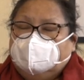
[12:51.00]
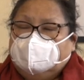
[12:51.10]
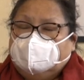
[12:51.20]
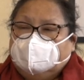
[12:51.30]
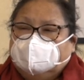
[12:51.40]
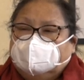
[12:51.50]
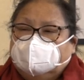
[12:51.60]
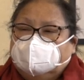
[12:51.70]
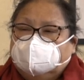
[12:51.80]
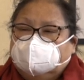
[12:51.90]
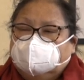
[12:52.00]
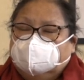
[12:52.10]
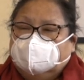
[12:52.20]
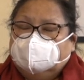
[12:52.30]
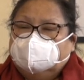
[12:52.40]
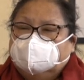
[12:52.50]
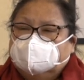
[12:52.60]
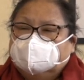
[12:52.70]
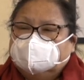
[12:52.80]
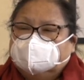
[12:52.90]
And I
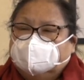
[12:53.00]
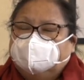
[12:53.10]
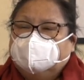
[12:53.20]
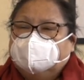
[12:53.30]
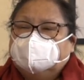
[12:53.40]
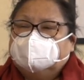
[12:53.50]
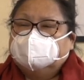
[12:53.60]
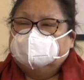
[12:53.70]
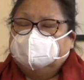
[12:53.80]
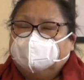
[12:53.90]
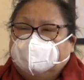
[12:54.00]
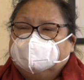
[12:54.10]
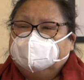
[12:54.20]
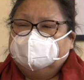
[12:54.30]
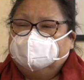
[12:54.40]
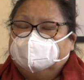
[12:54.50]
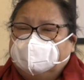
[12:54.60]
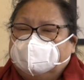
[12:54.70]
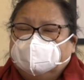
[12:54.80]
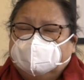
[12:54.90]
couldn't give in to the fact that
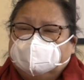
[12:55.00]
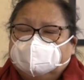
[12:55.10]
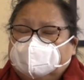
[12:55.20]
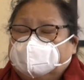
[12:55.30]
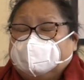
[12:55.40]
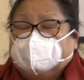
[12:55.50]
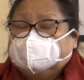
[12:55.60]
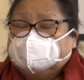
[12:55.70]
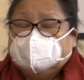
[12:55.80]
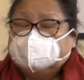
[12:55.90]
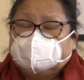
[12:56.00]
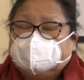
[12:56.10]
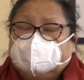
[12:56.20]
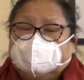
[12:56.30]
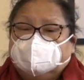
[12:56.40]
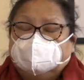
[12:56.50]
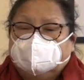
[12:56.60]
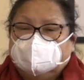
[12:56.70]
we will never, we might not see each other again.